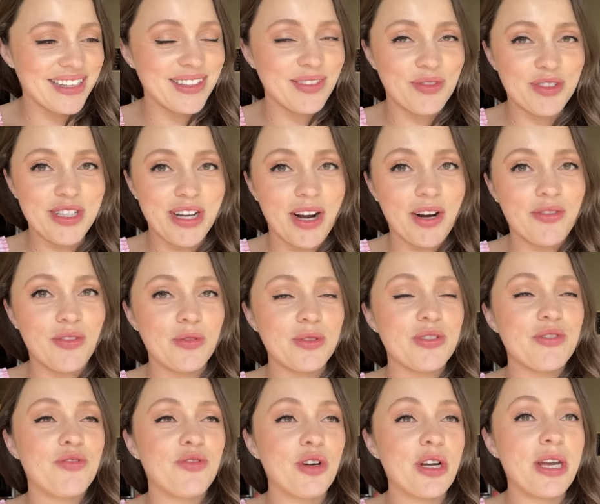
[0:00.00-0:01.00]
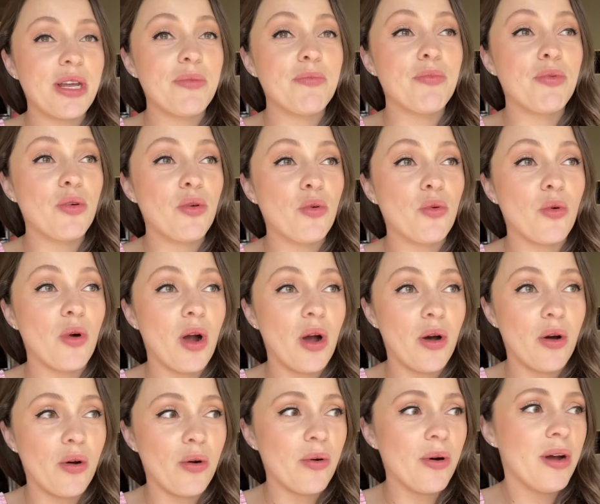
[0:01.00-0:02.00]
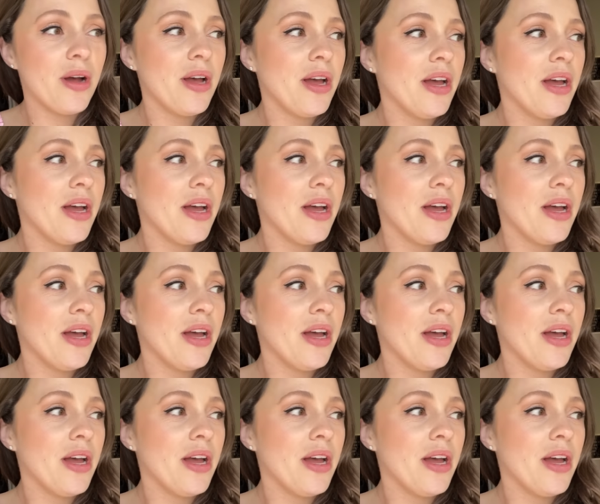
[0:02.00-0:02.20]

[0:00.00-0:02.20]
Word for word: And the photographer was a freaking pro.